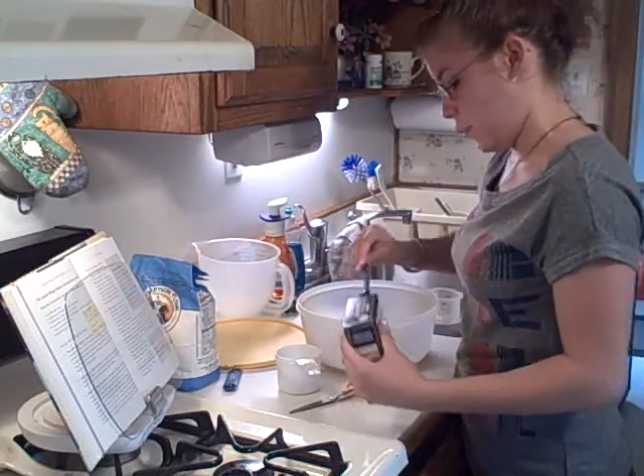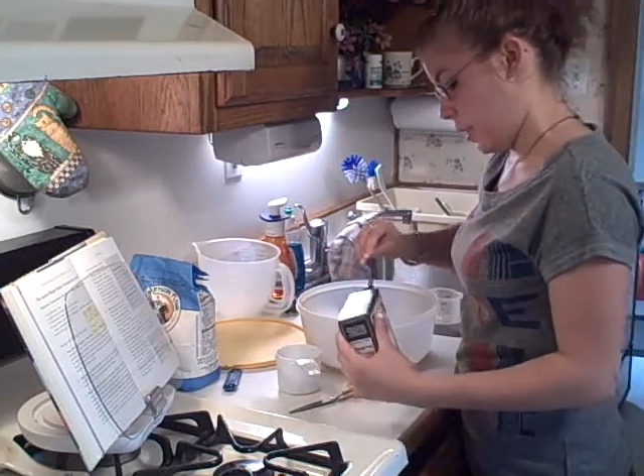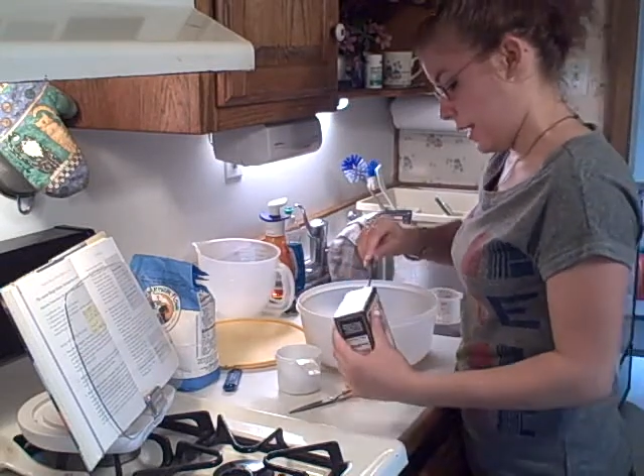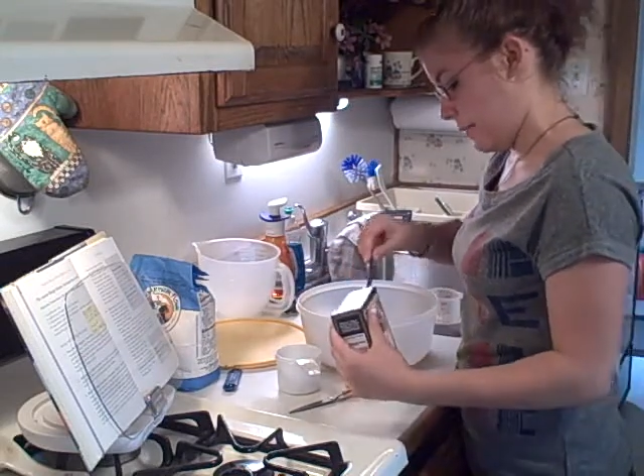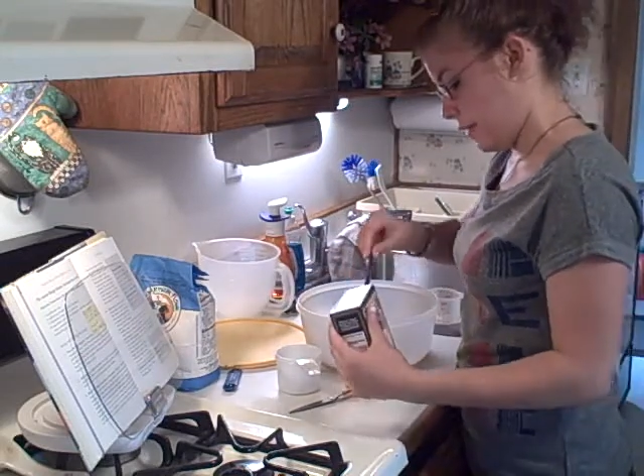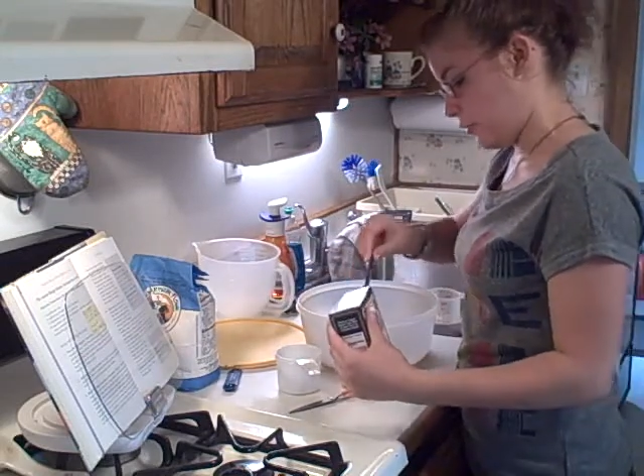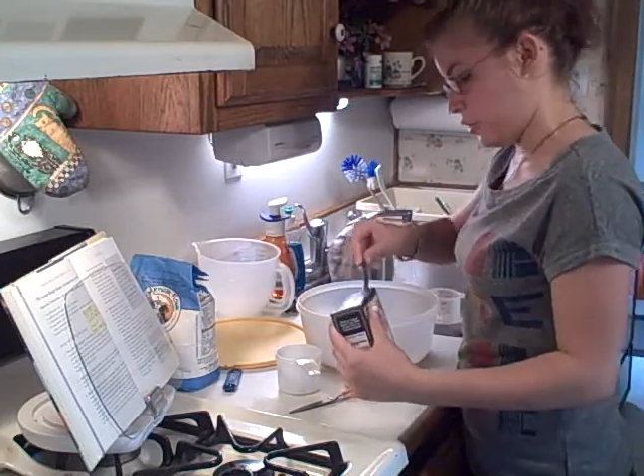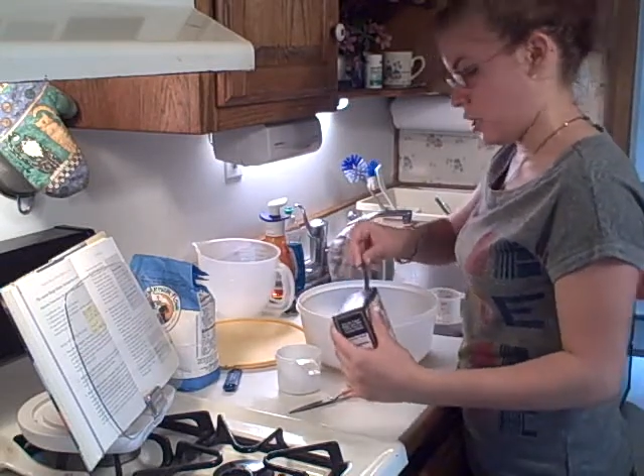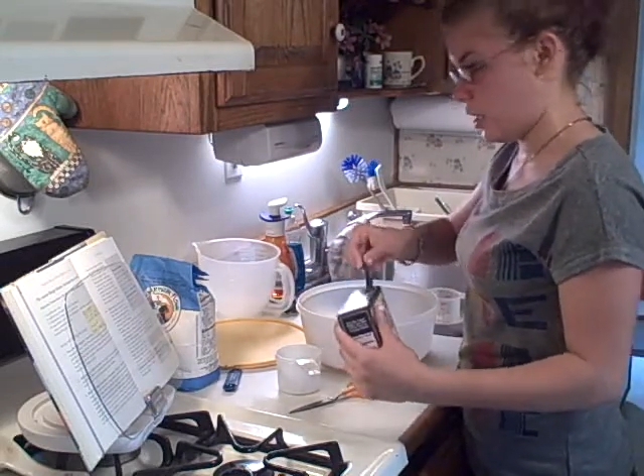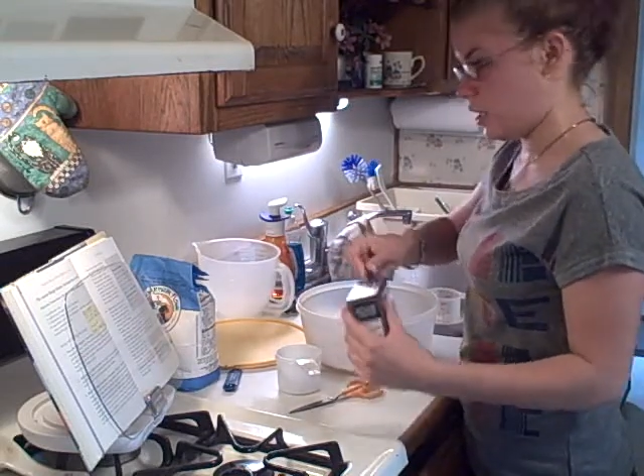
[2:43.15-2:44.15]
wide mouth
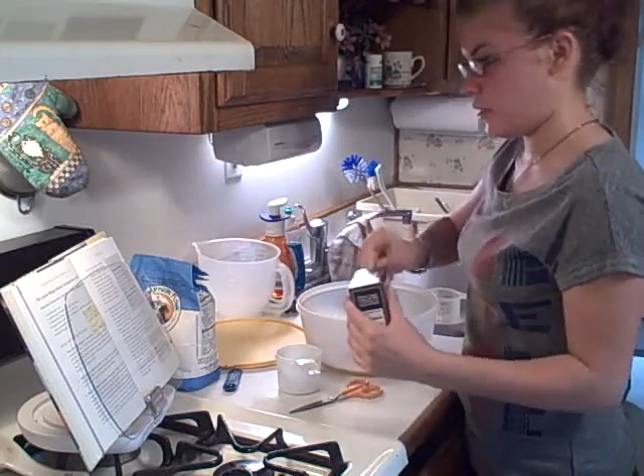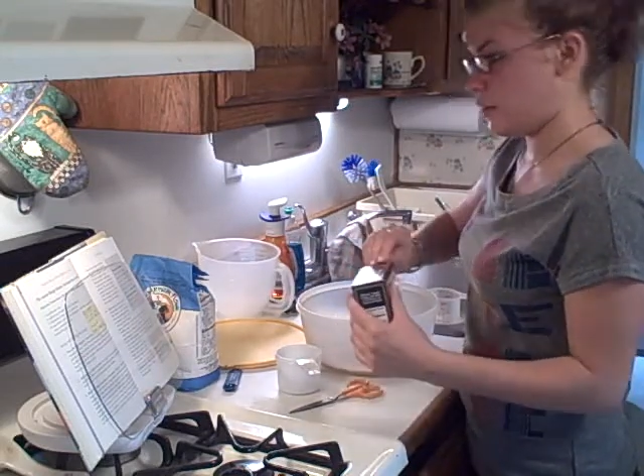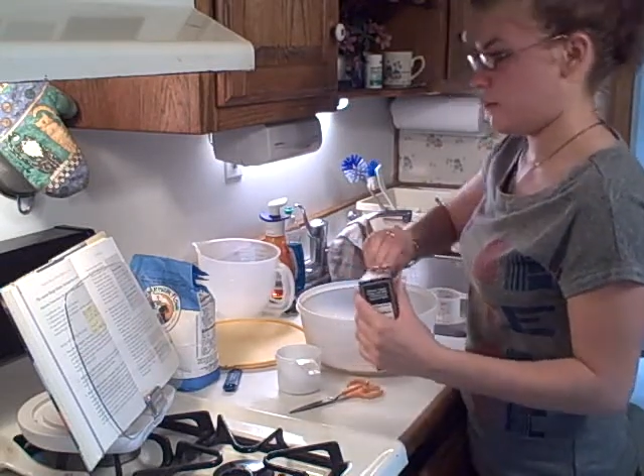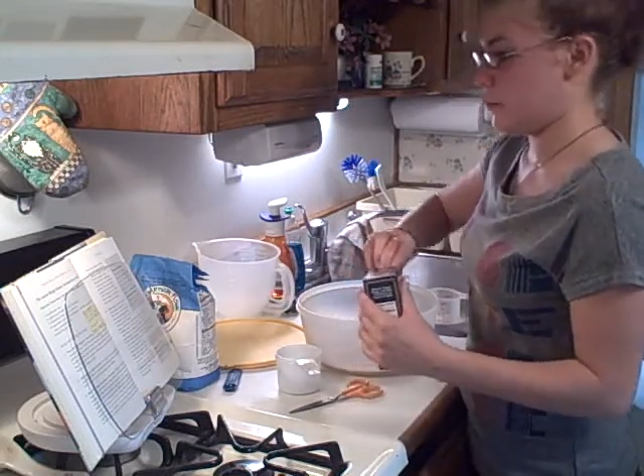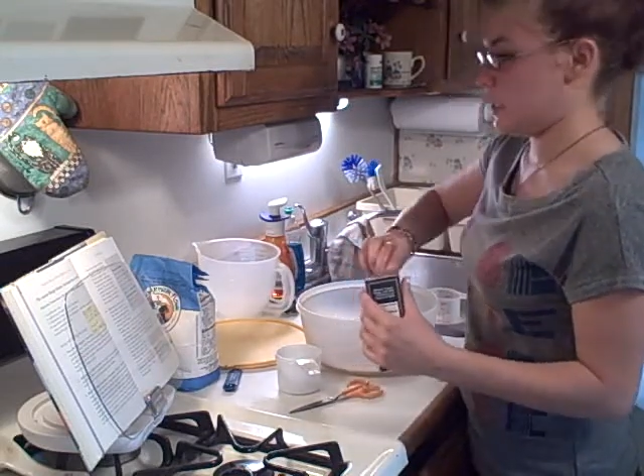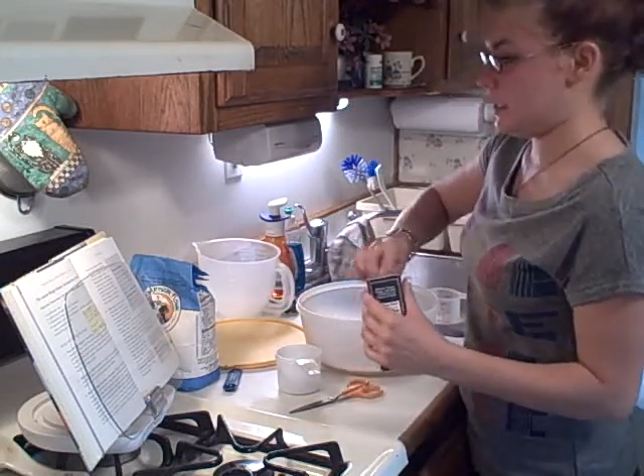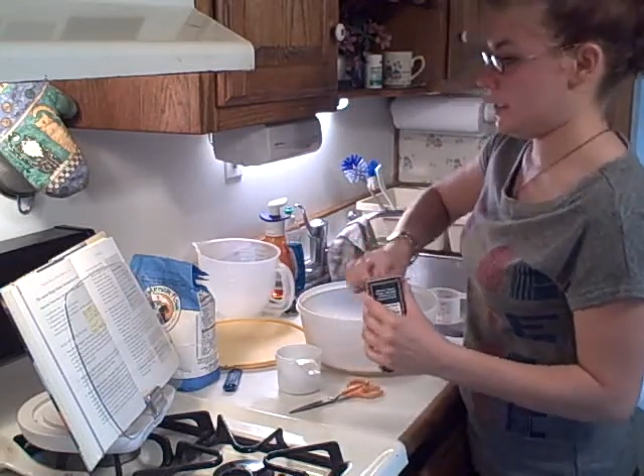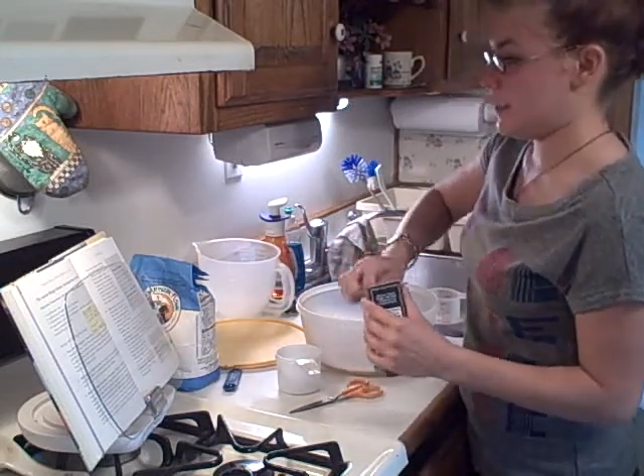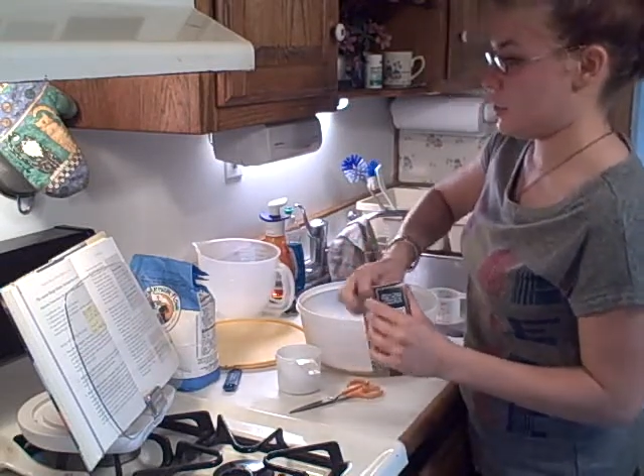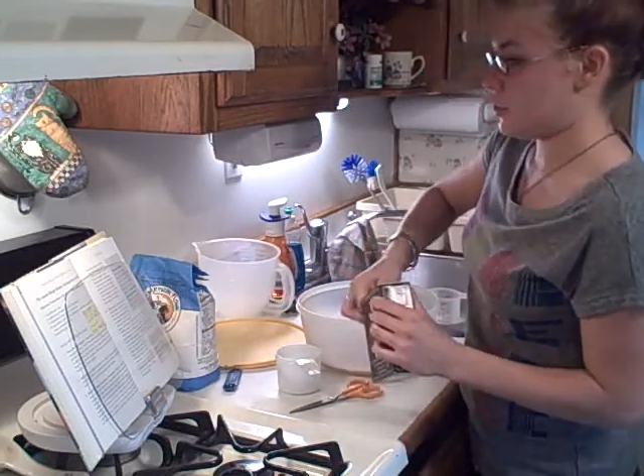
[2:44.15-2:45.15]
jar for
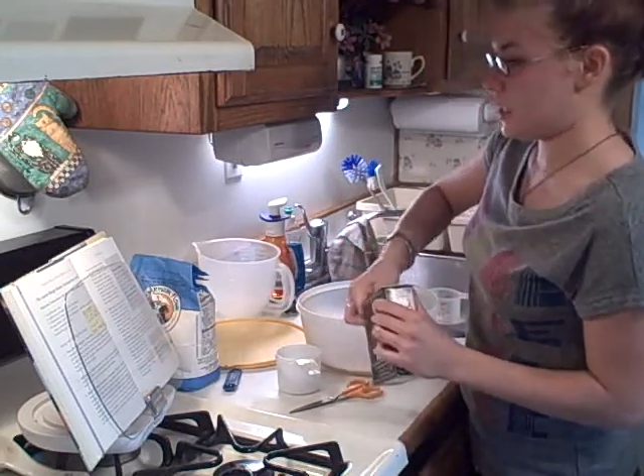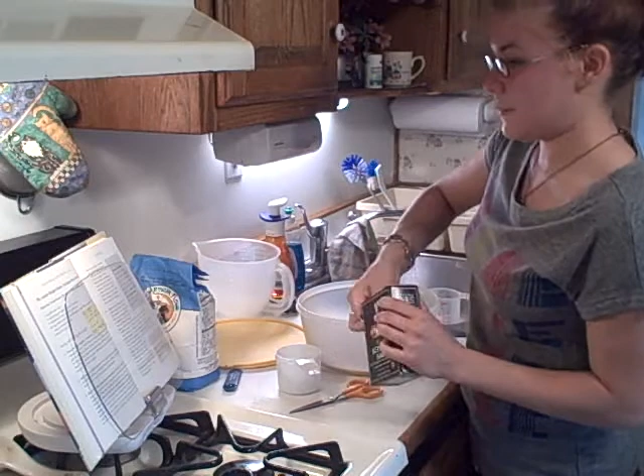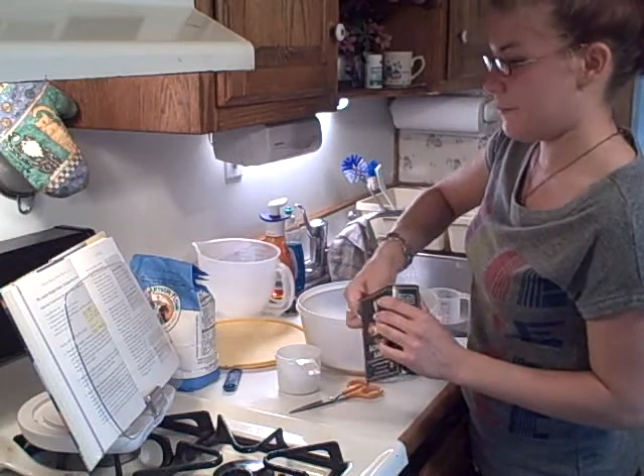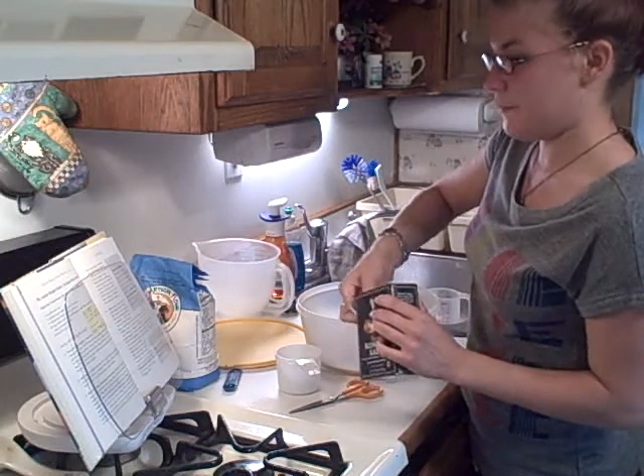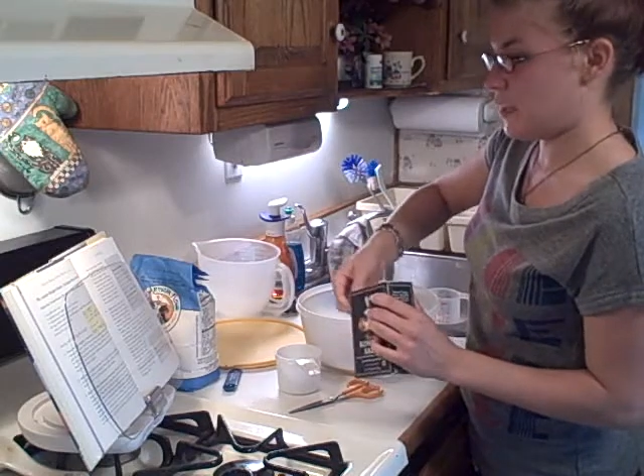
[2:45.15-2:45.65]
easy measuring,